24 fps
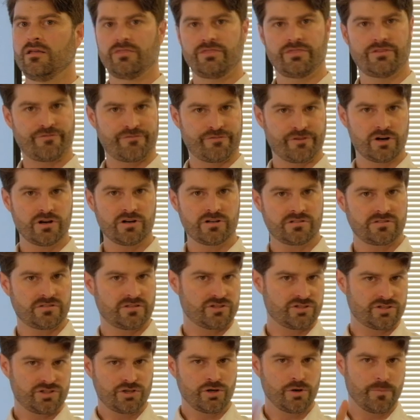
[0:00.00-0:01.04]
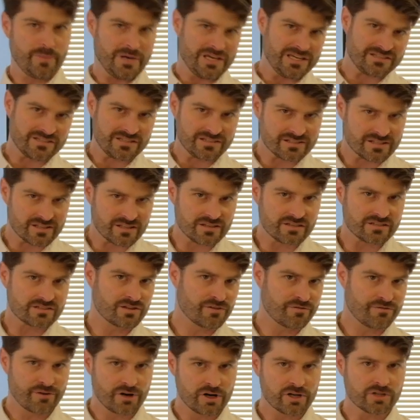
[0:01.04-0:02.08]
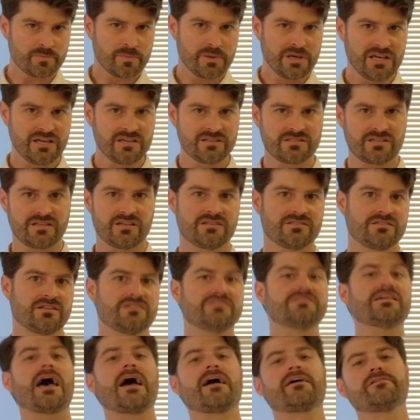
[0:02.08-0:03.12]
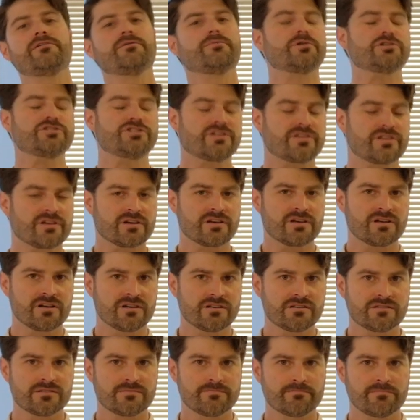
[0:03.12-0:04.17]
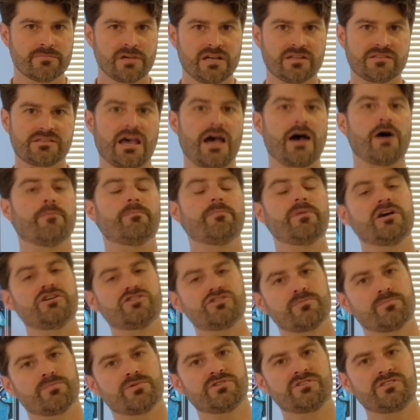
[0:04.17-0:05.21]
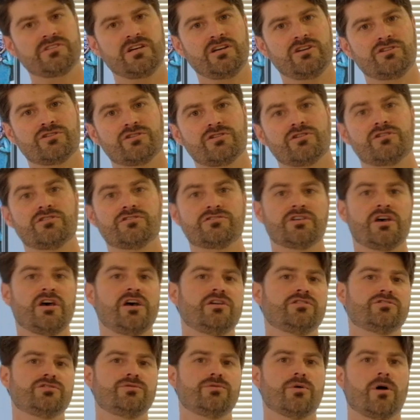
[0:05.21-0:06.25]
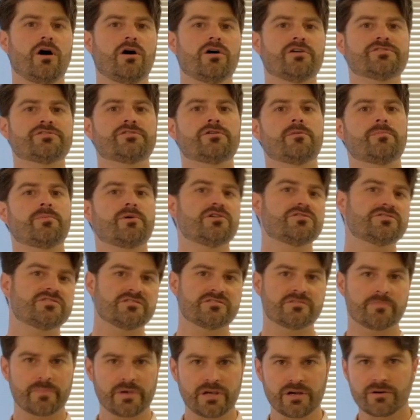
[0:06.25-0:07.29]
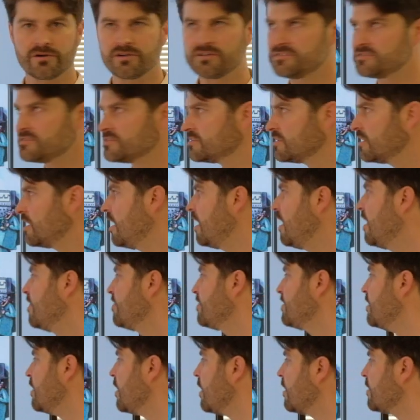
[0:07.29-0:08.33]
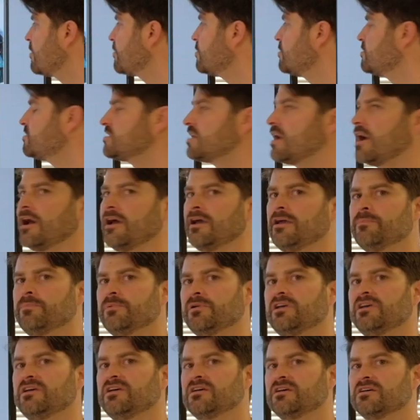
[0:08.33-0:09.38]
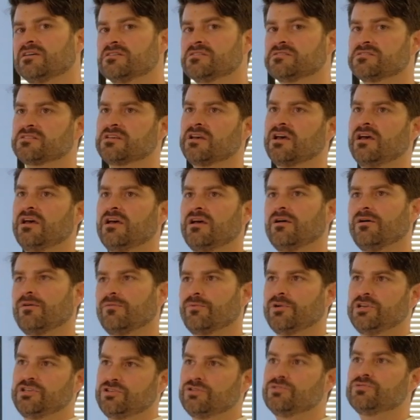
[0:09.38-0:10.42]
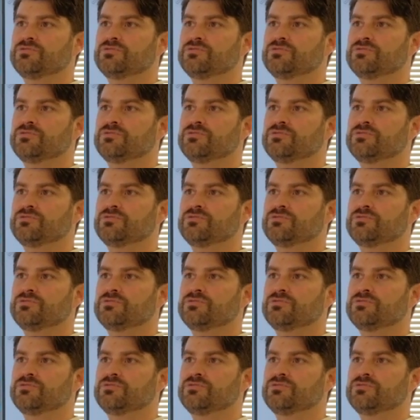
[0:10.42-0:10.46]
There's two pieces to this. The first piece is exactly what you think it is. It's outpatient procedures to alter a person's appearance. The other type is we do